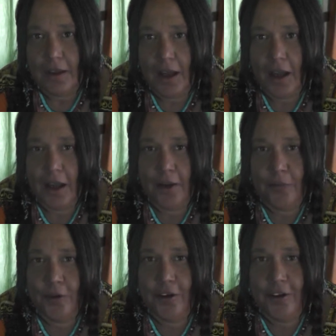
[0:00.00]
Hi,
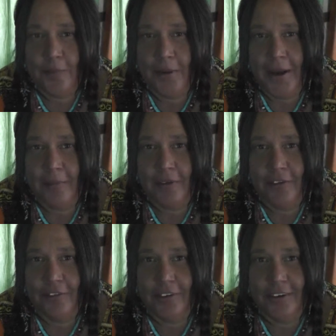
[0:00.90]
welcome back, my
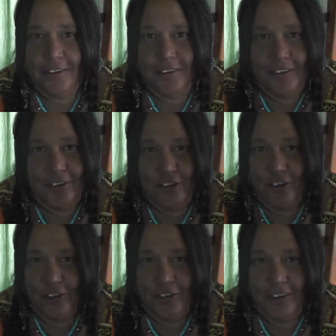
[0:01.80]
friends, to the
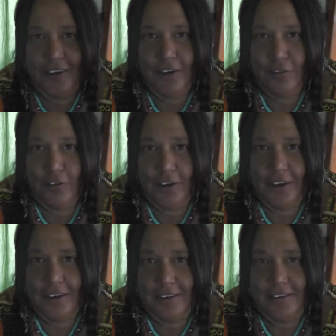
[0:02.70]
show that never
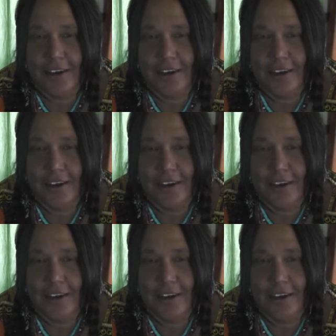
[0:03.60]
ends.